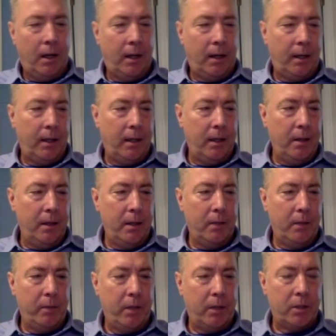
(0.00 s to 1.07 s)
Uh,
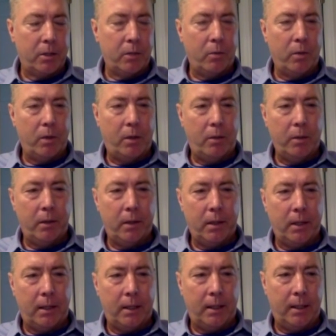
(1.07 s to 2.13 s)
then we also work
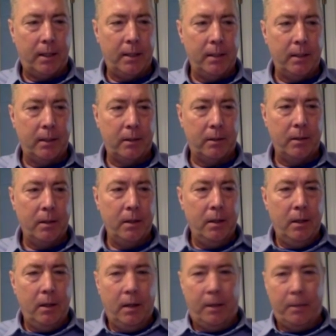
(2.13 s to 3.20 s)
with uh, another
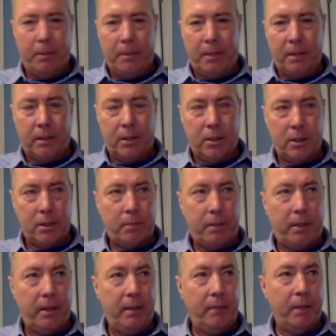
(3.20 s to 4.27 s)

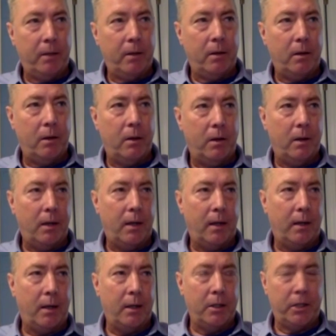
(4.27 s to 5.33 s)
ophthalmologist by name of
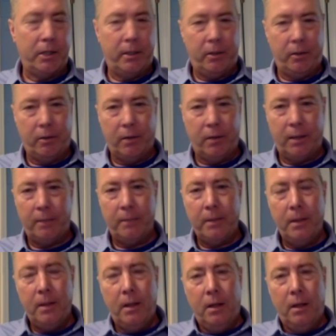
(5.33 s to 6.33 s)
uh, Arjan Hura.